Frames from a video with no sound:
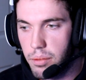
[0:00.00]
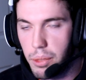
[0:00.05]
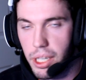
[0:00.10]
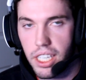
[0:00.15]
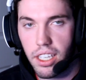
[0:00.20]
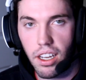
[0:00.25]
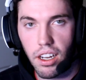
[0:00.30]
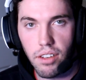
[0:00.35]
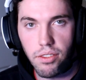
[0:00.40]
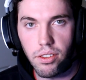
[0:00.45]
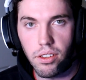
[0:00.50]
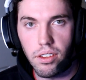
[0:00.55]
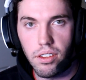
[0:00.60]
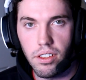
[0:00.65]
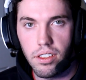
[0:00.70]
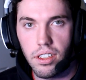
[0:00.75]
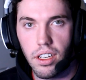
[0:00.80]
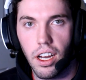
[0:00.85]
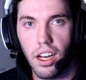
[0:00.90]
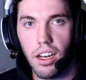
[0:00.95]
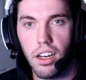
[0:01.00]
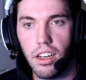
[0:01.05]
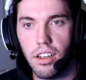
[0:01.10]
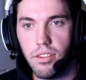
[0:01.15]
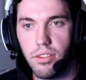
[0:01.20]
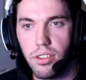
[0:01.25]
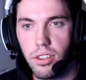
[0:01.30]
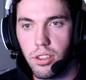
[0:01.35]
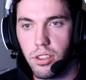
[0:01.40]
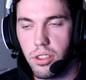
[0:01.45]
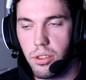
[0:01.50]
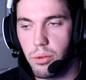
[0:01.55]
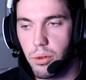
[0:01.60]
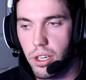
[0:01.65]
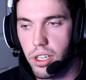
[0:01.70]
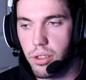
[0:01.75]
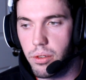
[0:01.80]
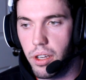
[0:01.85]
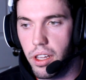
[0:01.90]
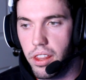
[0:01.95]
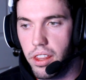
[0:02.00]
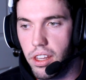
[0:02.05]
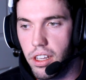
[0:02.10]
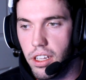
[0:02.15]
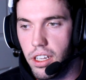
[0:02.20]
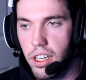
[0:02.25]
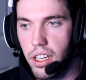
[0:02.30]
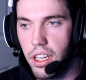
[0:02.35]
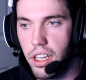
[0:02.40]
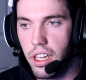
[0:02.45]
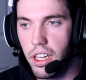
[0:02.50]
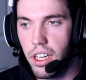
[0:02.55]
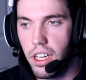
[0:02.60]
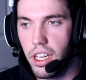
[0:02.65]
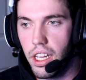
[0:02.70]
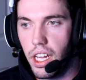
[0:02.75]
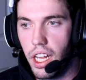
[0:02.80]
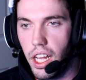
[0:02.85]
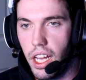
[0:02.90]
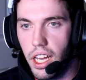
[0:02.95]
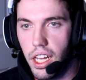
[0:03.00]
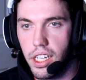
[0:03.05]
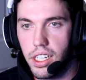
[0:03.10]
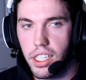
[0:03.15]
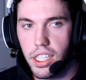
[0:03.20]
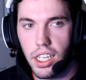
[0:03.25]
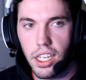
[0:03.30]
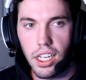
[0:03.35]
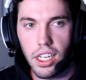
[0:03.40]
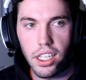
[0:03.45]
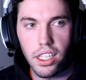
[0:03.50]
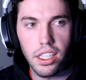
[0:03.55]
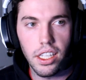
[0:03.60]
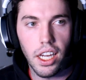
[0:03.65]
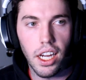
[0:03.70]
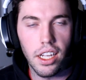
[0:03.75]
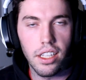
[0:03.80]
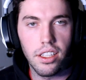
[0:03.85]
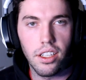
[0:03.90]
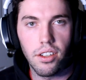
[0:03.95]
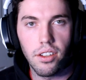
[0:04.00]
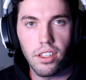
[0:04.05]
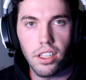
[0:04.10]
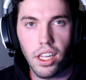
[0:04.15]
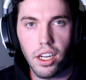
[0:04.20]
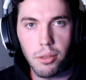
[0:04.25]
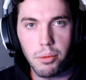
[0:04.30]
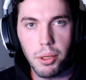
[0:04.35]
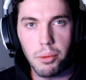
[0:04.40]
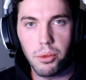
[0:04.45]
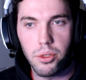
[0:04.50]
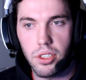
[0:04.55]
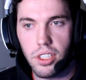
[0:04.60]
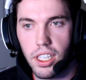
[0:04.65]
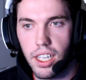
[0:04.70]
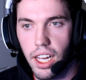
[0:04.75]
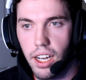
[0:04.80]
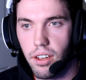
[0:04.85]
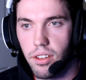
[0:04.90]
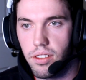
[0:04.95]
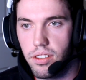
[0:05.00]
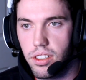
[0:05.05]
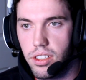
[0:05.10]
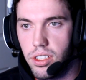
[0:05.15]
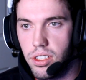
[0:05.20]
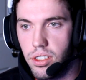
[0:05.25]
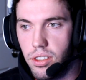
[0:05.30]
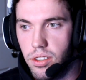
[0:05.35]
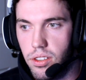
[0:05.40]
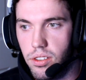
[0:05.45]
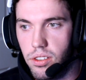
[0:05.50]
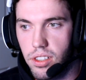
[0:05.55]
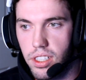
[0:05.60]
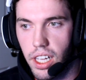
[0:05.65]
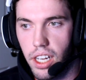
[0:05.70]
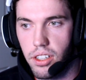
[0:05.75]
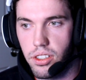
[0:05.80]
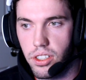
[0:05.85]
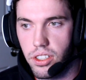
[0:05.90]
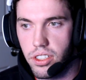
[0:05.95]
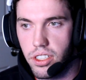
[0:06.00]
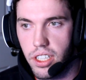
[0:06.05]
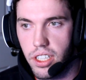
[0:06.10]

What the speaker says: be careful of who you work with. And yeah, don't allow people's clout to cloud your